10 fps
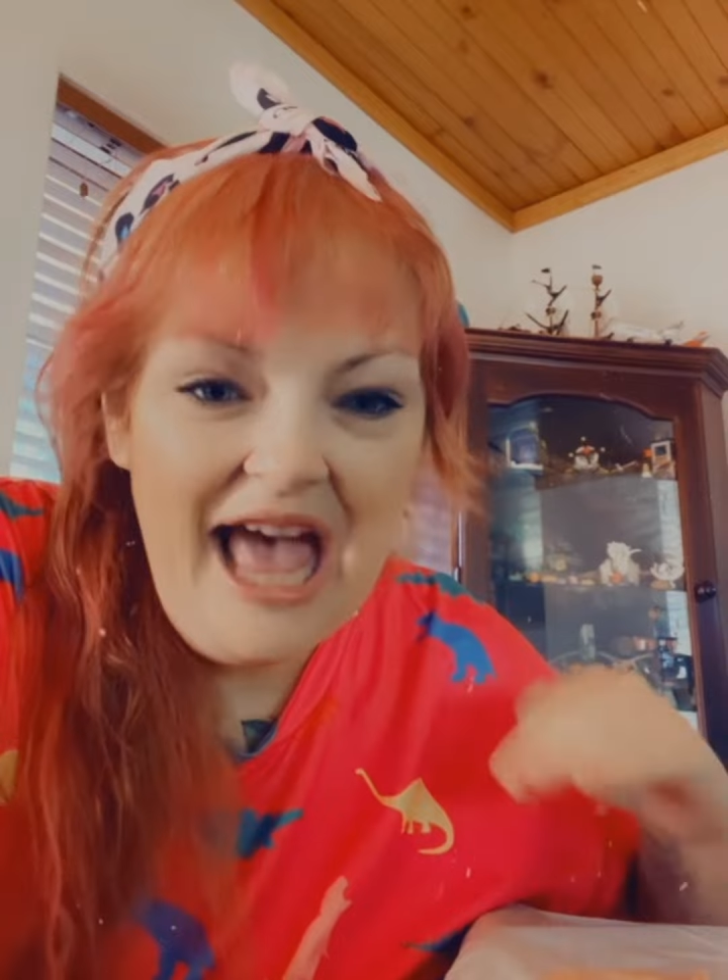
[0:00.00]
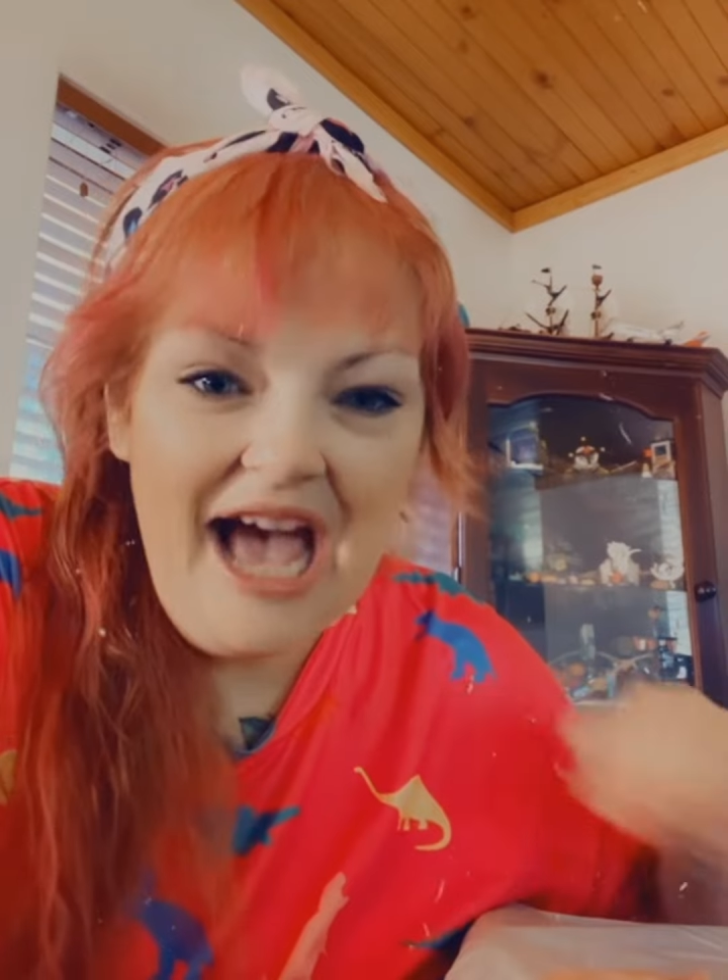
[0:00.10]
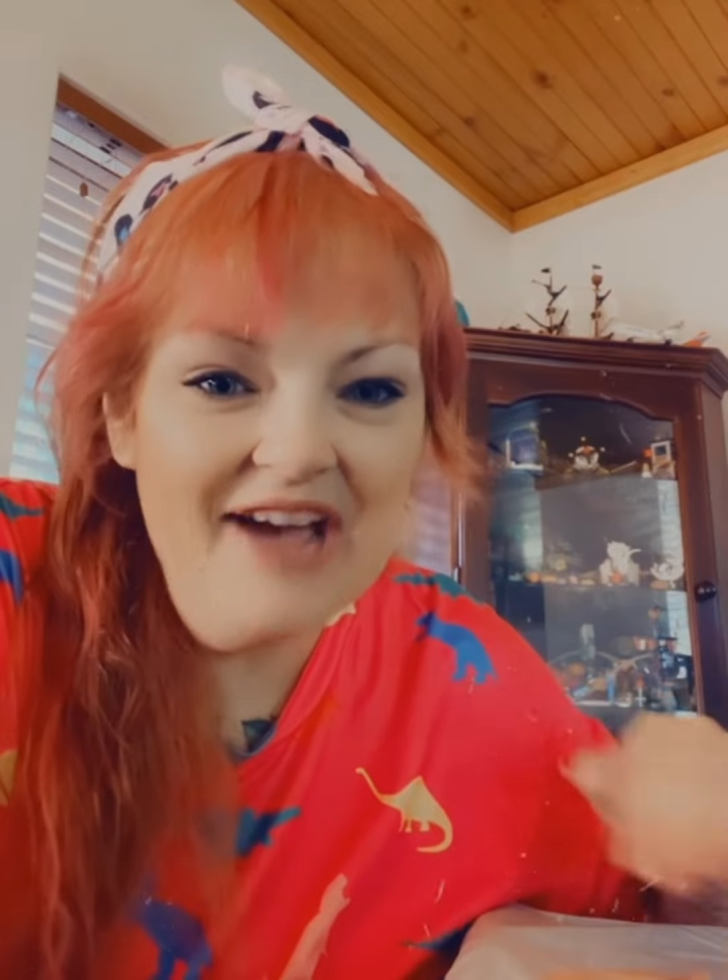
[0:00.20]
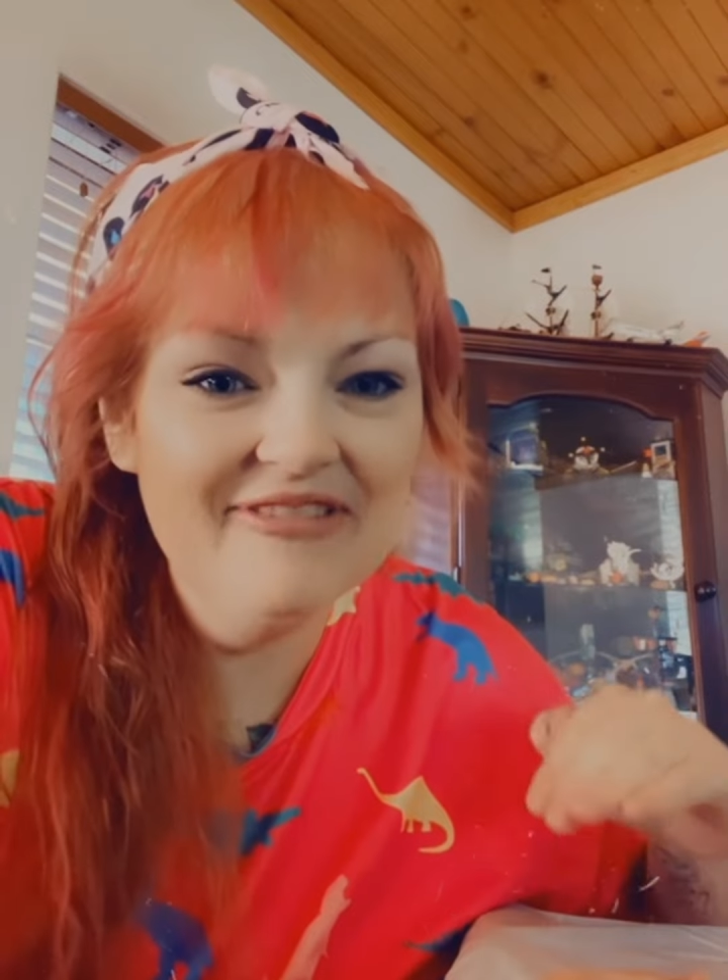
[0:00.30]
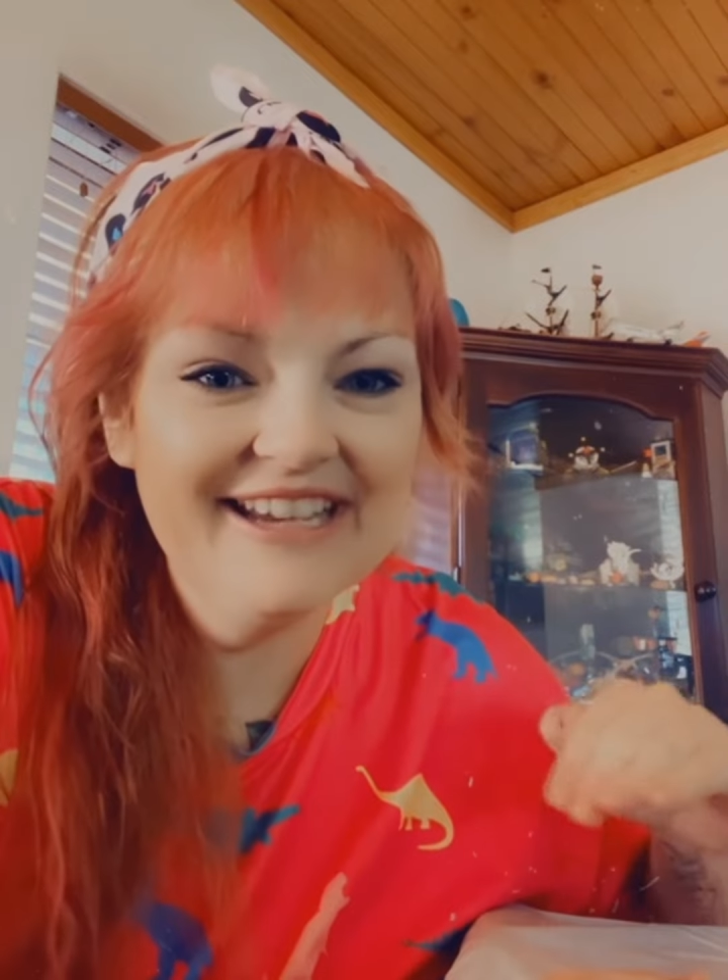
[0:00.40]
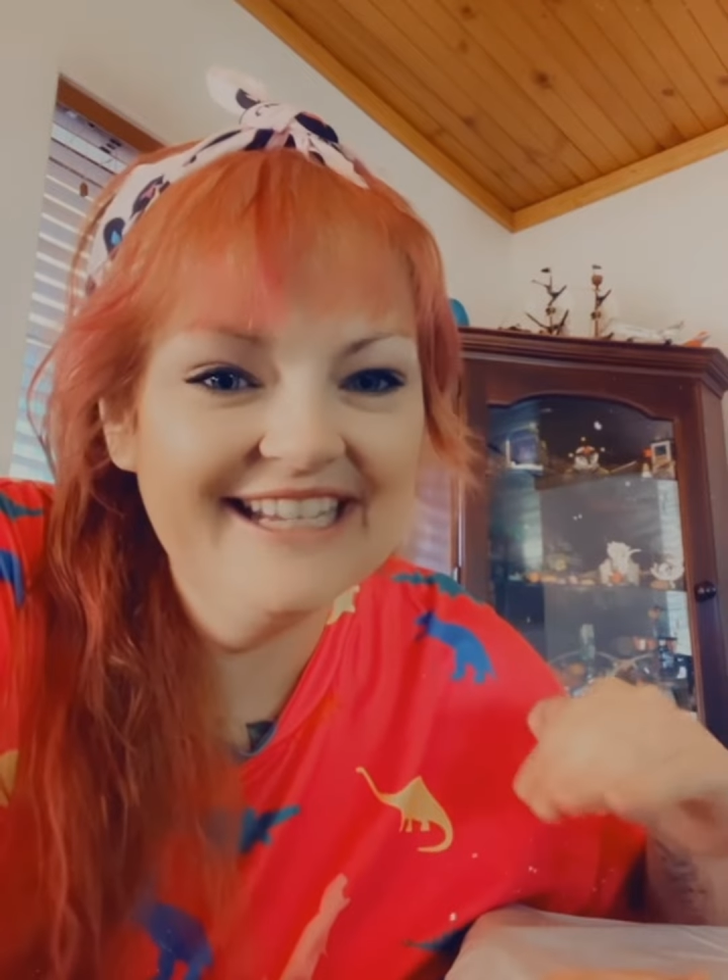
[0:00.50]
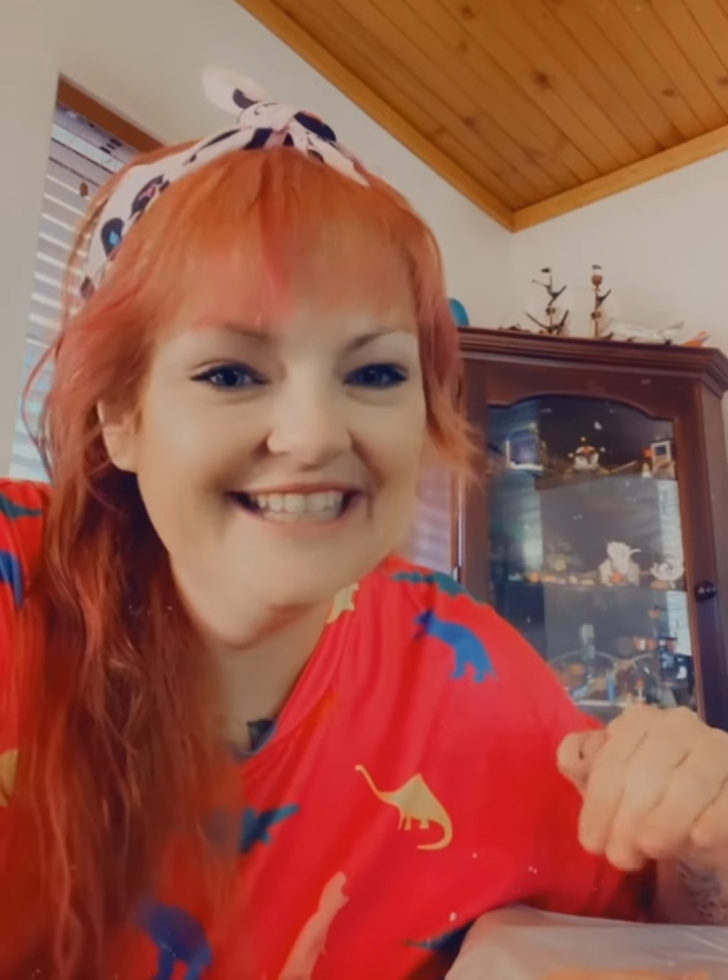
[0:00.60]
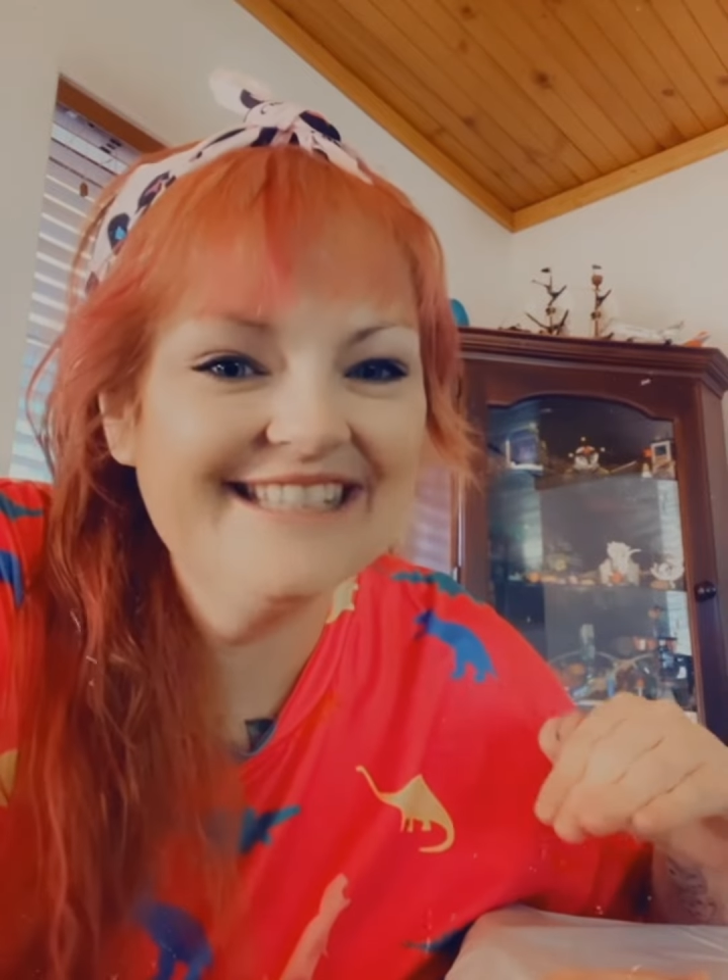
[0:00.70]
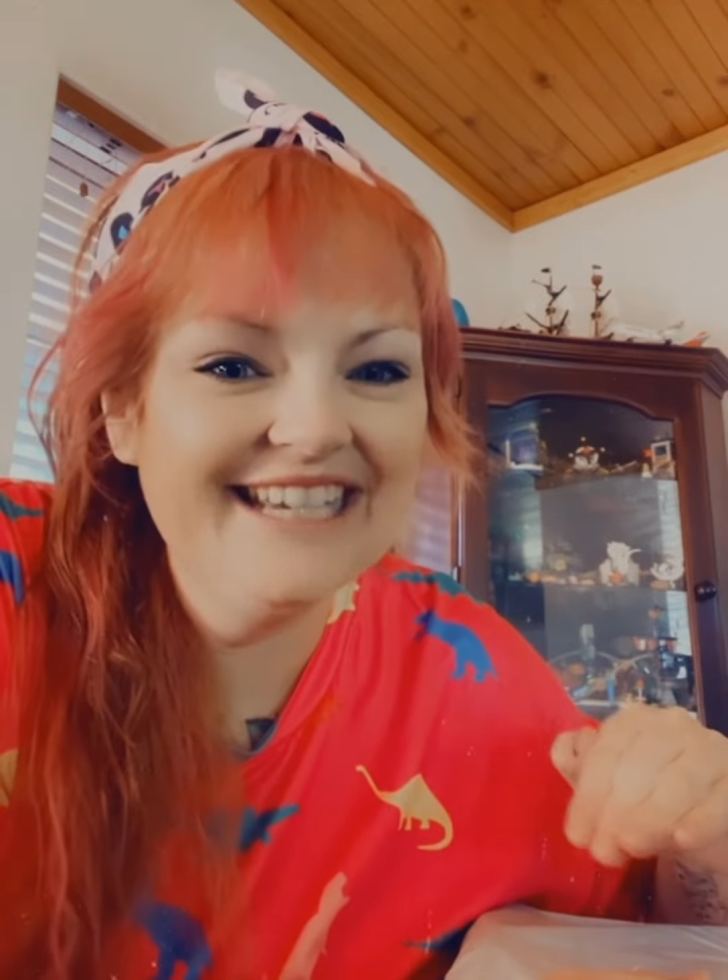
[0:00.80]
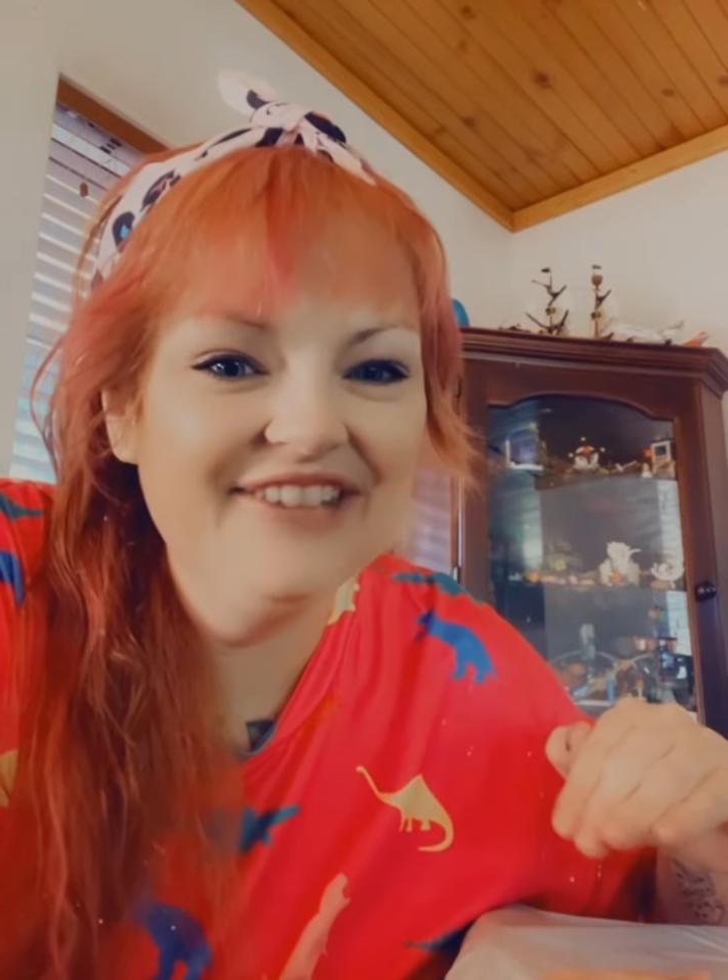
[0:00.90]
and we're gonna
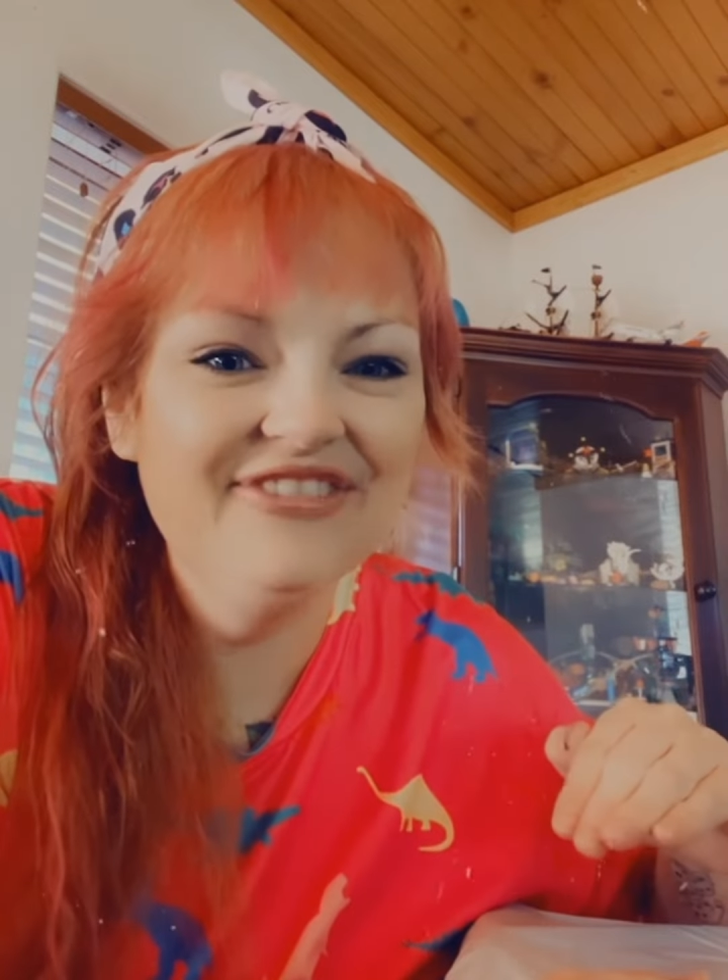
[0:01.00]
see